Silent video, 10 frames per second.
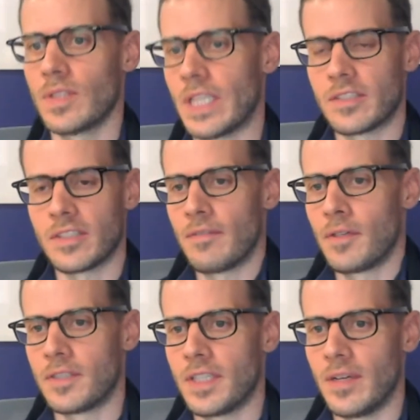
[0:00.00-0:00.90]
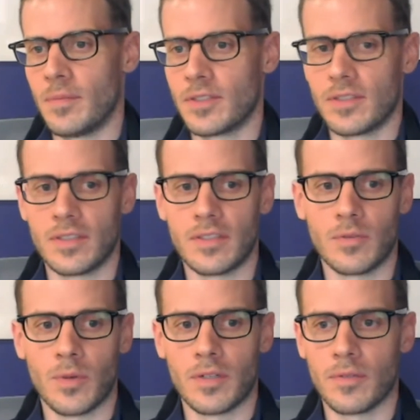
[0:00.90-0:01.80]
Thanks a lot for your time. This
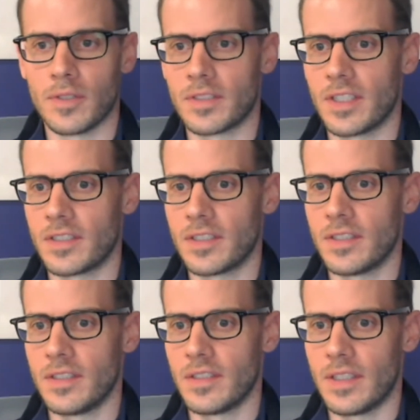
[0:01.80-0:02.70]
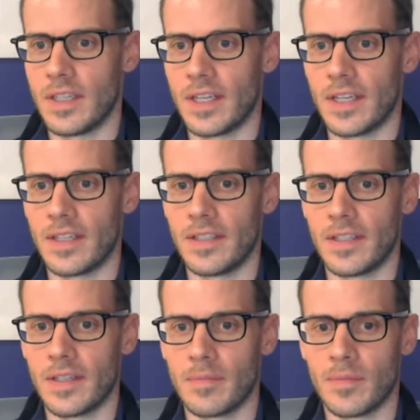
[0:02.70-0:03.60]
is a wonderful discussion, and
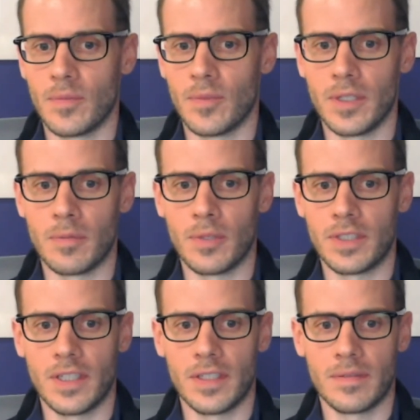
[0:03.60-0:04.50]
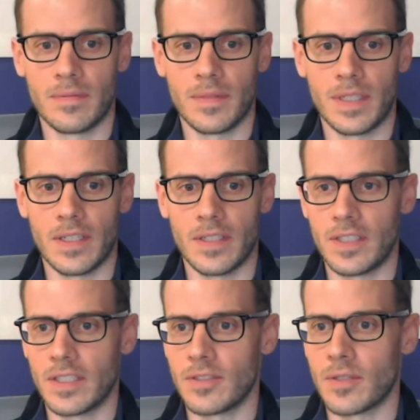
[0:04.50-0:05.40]
really appreciate getting a
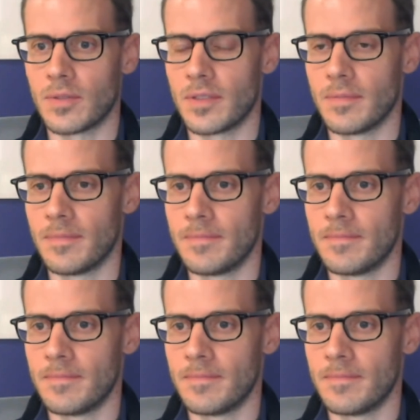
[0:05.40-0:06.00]
chance to talk with you.